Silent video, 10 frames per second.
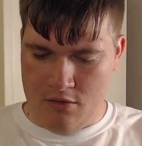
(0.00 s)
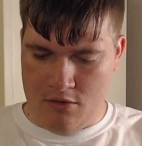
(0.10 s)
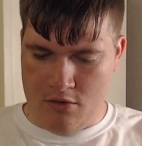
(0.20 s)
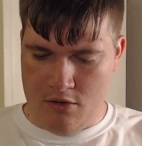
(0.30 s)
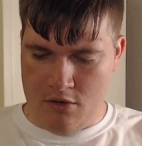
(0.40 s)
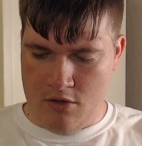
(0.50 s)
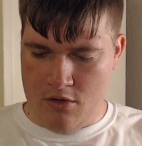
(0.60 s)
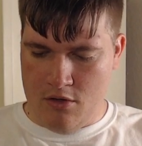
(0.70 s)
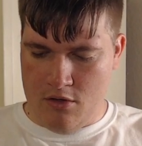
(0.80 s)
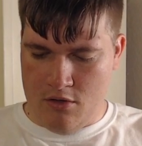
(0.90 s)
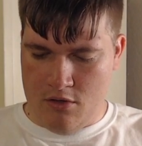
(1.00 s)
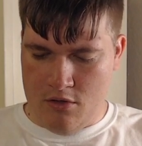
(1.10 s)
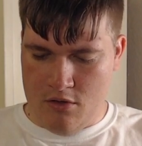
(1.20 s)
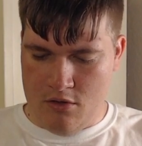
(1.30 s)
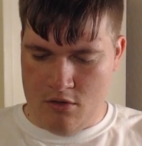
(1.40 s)

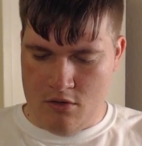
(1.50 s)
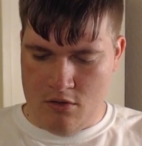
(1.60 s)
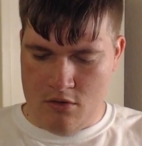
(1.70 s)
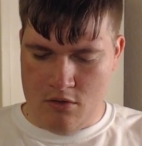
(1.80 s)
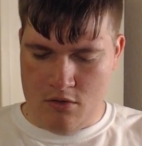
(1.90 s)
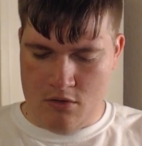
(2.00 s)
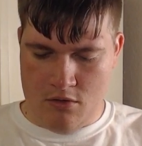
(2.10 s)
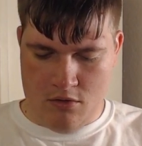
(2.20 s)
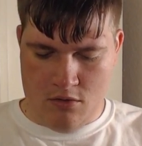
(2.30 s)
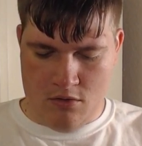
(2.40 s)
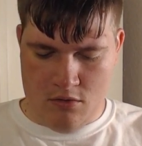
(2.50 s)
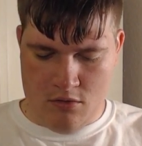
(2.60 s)
Nothing is said.